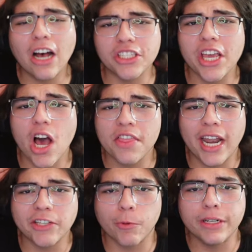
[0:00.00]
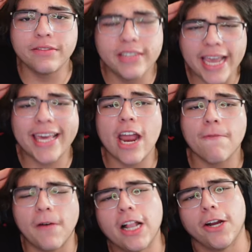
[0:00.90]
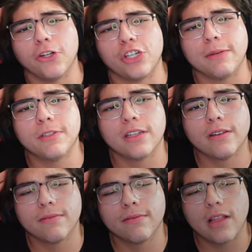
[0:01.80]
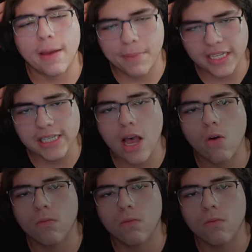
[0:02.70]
I'll see you on the next one. Take care. Follow your dreams. And peace out.